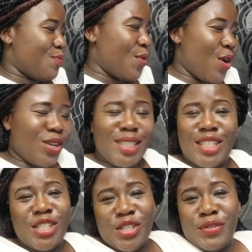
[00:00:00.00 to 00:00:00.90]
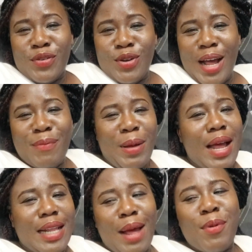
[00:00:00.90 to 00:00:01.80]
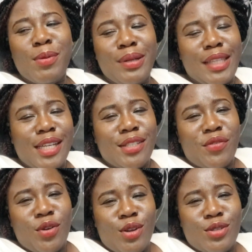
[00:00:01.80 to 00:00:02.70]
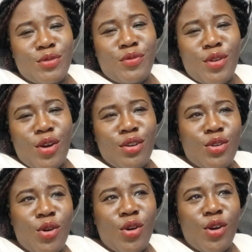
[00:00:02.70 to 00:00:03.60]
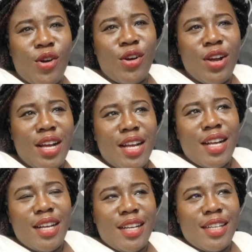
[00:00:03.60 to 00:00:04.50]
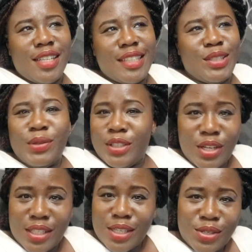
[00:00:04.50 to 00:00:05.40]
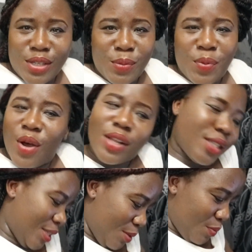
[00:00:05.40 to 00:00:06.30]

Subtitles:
But she just forgot. I probably think she forgot to vlog, or she was just into the party.